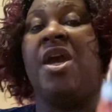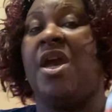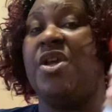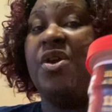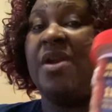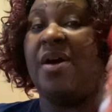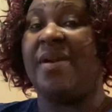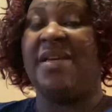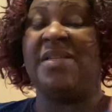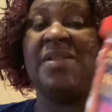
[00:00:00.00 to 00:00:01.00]
And you know
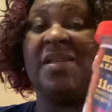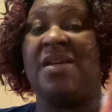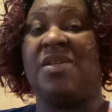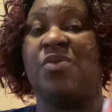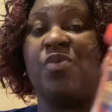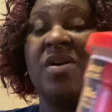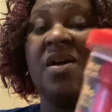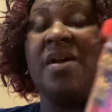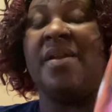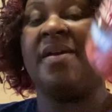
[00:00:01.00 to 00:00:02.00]
these things
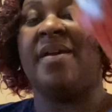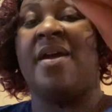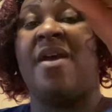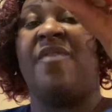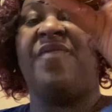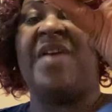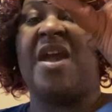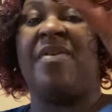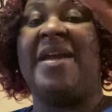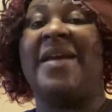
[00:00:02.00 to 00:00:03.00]
run
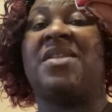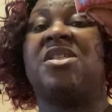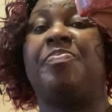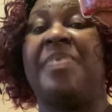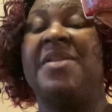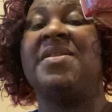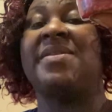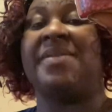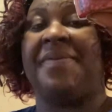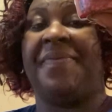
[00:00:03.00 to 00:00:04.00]
very
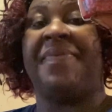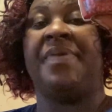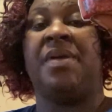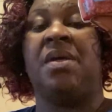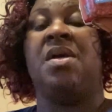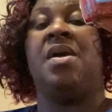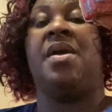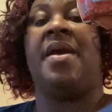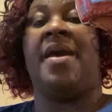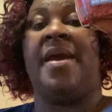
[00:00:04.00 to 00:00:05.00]
expensive
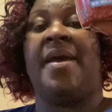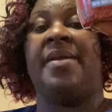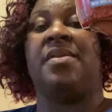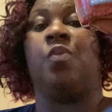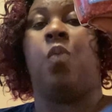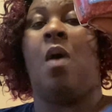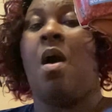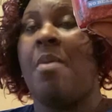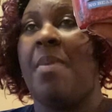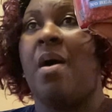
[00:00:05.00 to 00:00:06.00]
at
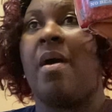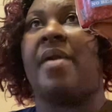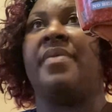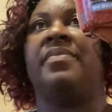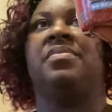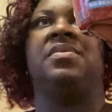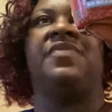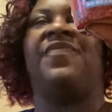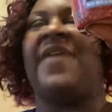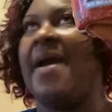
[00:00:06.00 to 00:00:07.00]
Walmart,
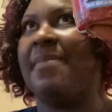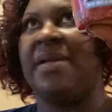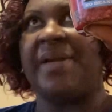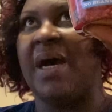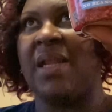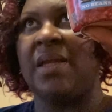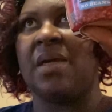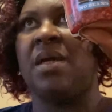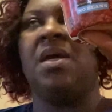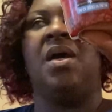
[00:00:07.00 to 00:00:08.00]
Family
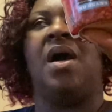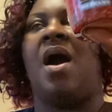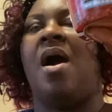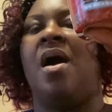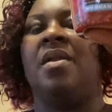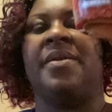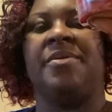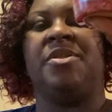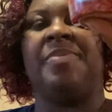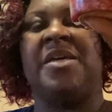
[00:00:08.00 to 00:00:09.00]
Dollar, all of
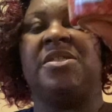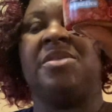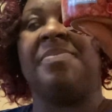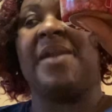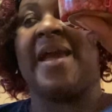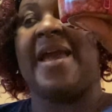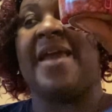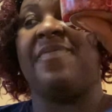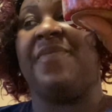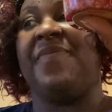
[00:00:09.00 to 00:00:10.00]
these places, but I got
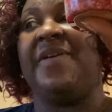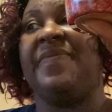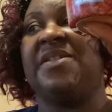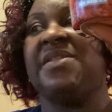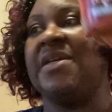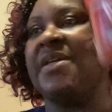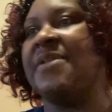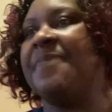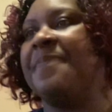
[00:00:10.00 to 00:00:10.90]
it for 50 cents.